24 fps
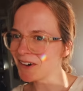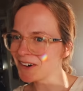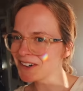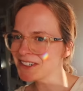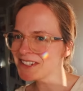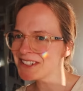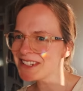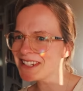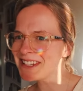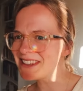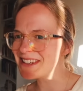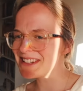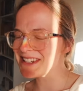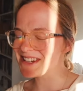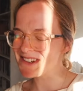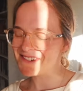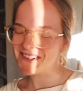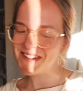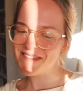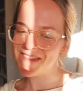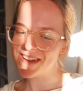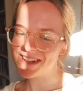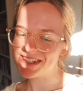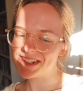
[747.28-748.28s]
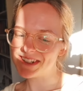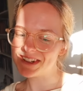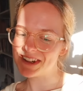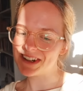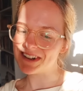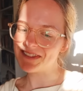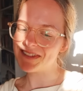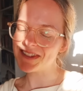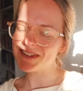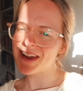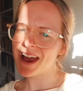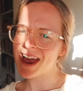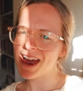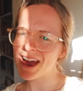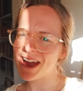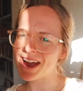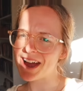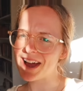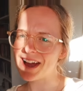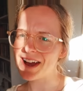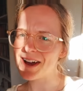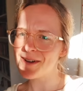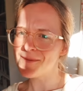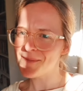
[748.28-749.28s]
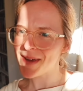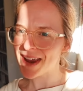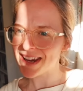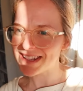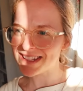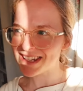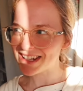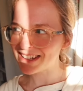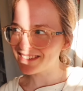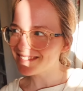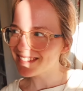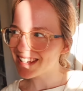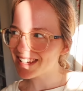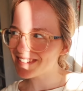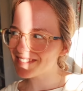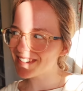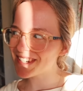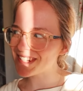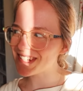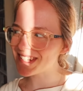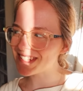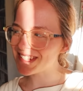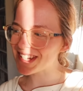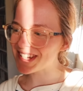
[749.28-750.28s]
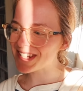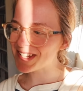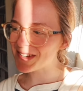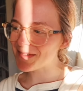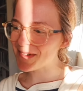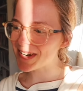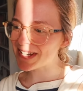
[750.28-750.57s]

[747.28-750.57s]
Honestly, the dinner I made tonight was amazing, if I do say so